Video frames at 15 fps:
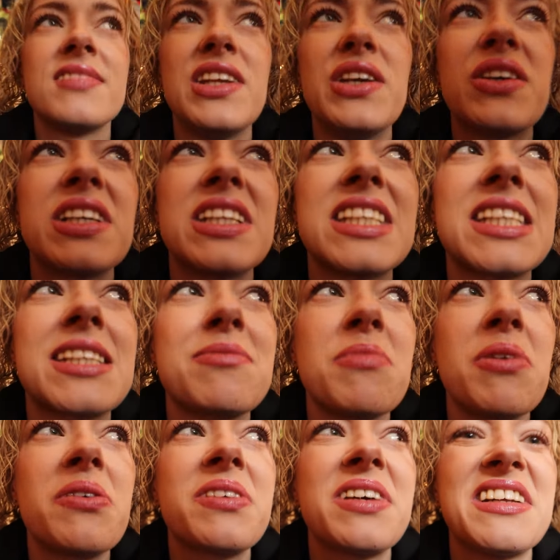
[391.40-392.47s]
You can
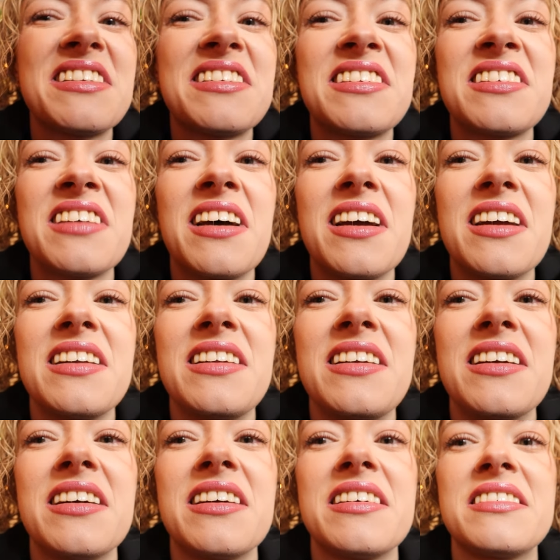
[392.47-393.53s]
smoke inside
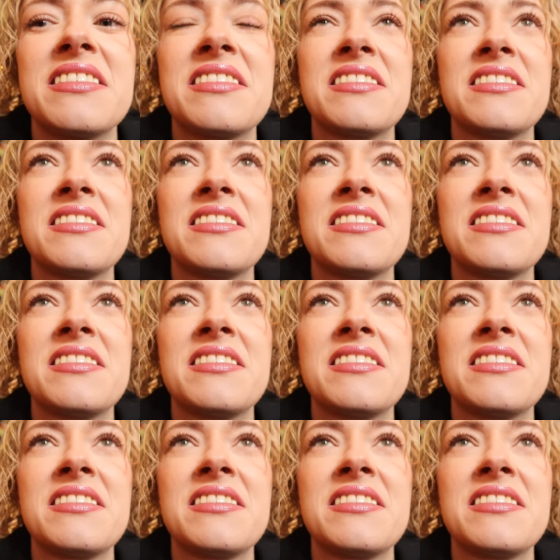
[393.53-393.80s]
here.